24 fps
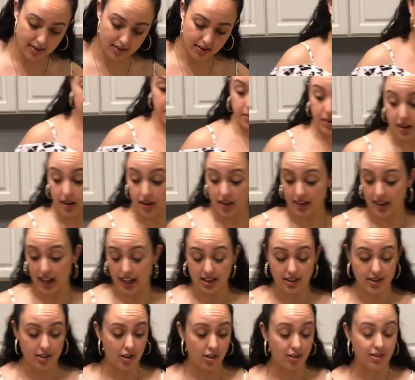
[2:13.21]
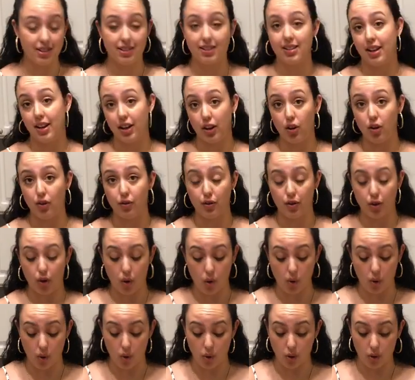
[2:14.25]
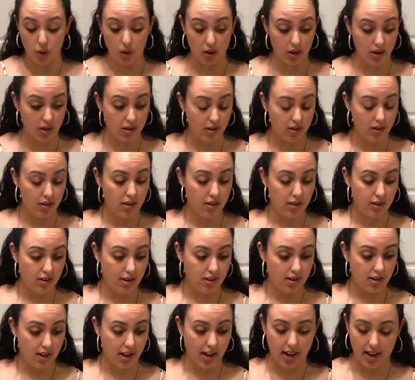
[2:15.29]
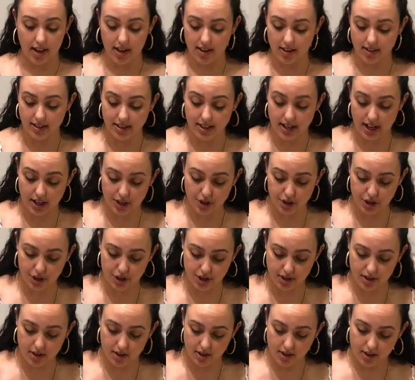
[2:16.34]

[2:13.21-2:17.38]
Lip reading: Remember, that salt is gonna go for the whole dish.